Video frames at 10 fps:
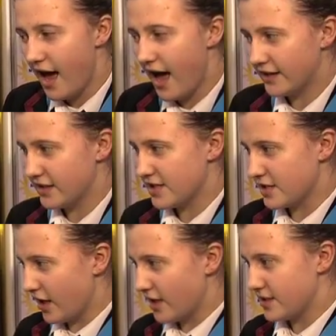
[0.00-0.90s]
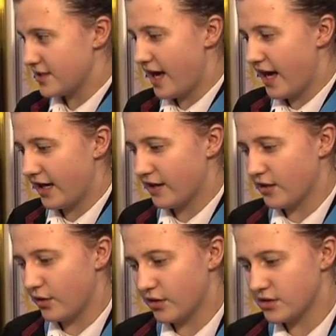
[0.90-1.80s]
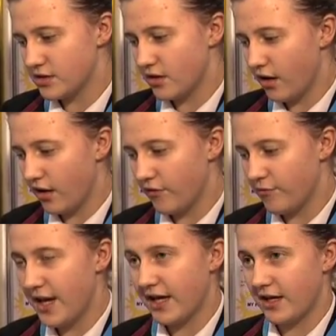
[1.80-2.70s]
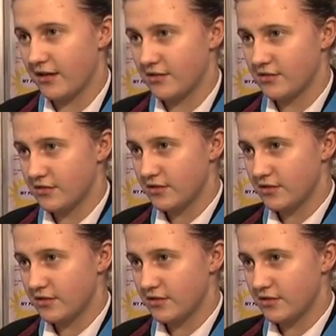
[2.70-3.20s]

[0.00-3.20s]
At the start, I thought of making